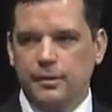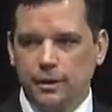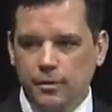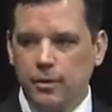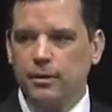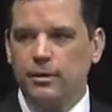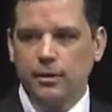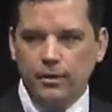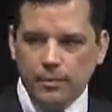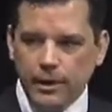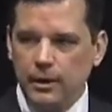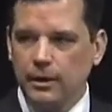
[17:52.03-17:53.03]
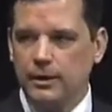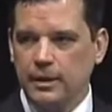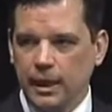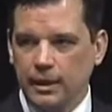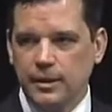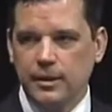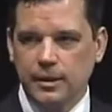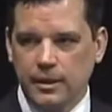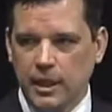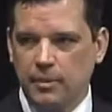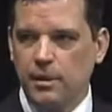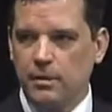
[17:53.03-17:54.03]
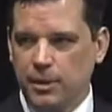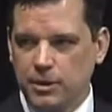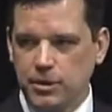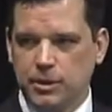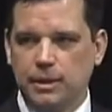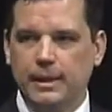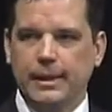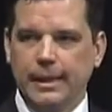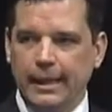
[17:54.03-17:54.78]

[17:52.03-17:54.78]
what could be an intense exam, especially